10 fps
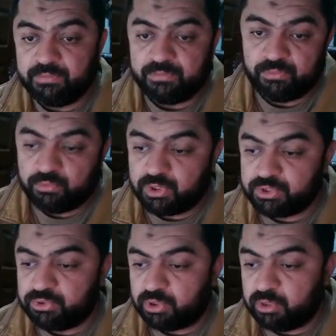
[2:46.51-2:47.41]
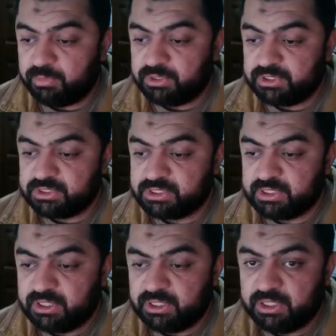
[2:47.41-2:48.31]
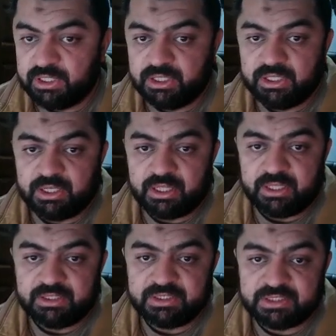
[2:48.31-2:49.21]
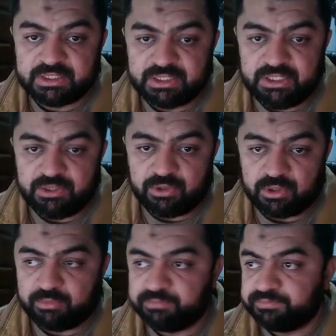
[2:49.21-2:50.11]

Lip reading: what column it is, like C column.